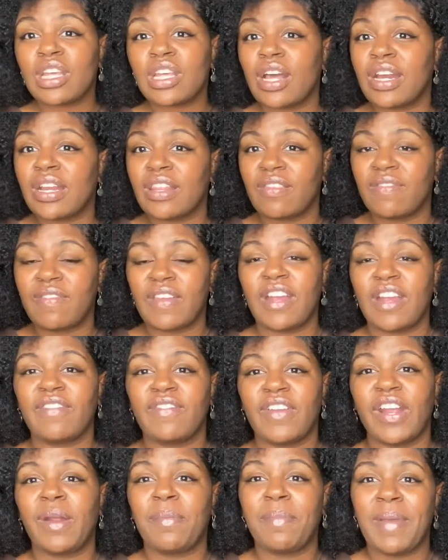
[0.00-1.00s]
at the very
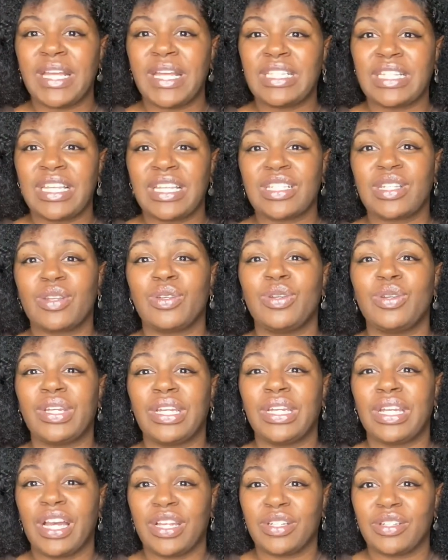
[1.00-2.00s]
basics so you can
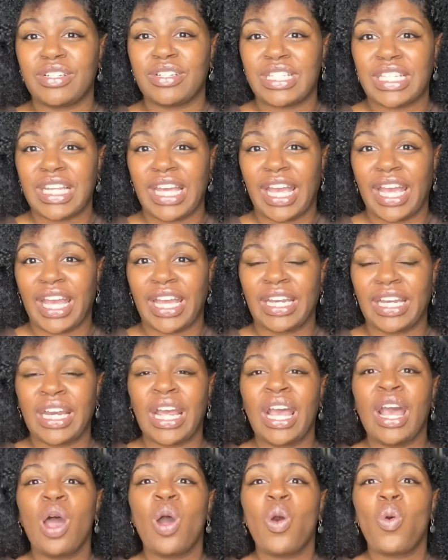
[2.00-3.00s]
understand
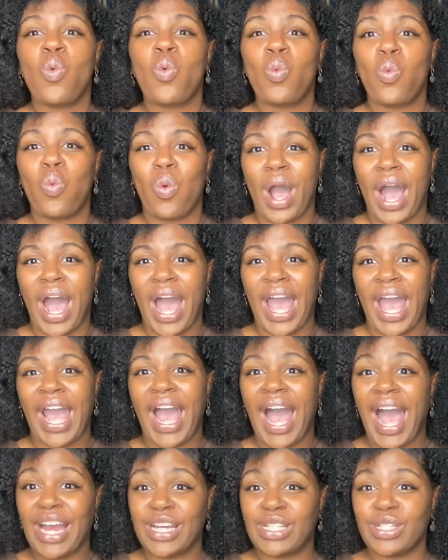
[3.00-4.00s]
why I
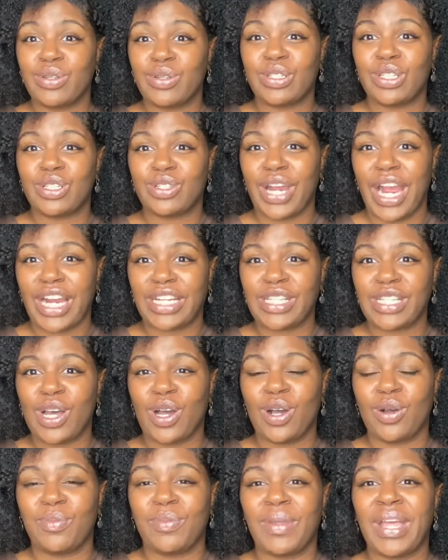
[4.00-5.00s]
chose a tract
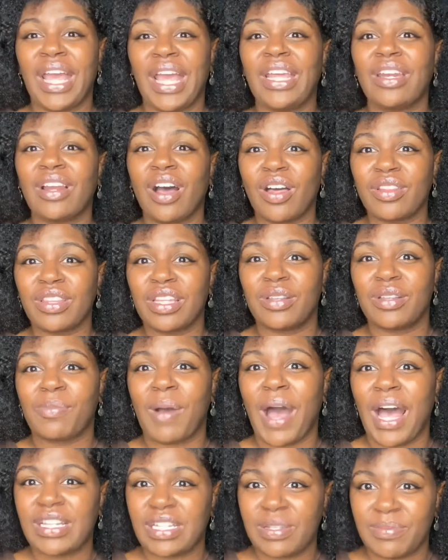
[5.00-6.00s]
home and all the
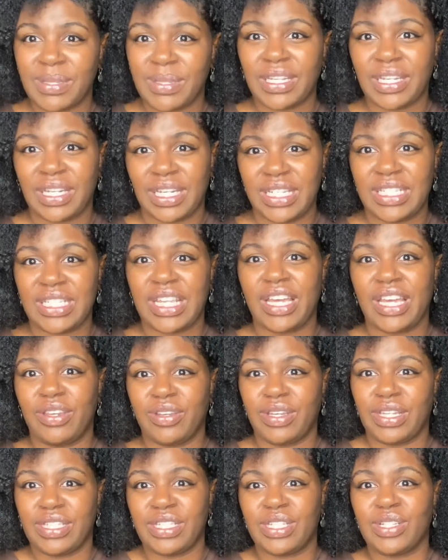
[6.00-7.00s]
possibilities that you can
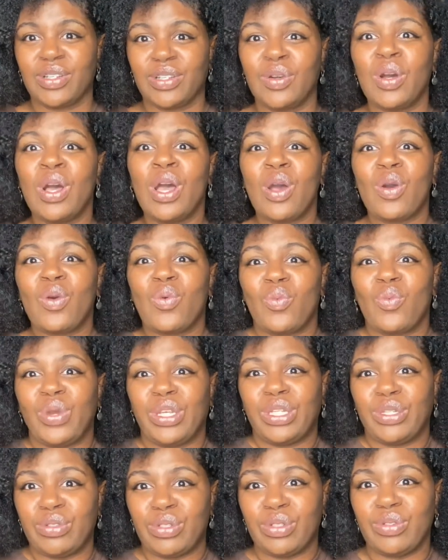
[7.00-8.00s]
do when you
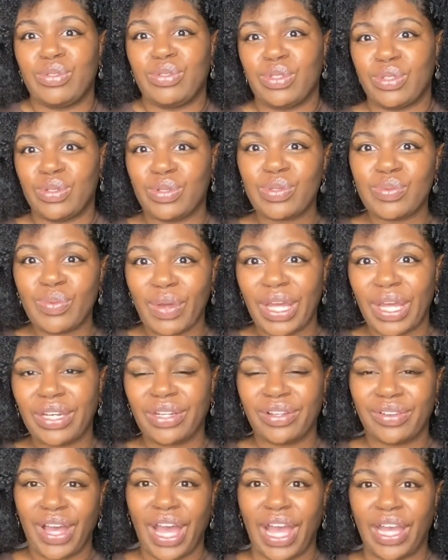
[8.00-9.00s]
do choose one,
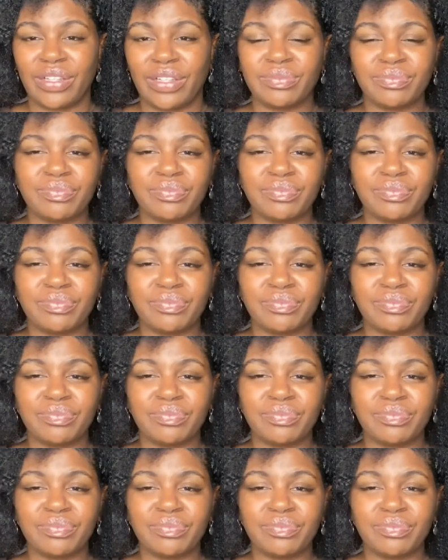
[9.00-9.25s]
okay?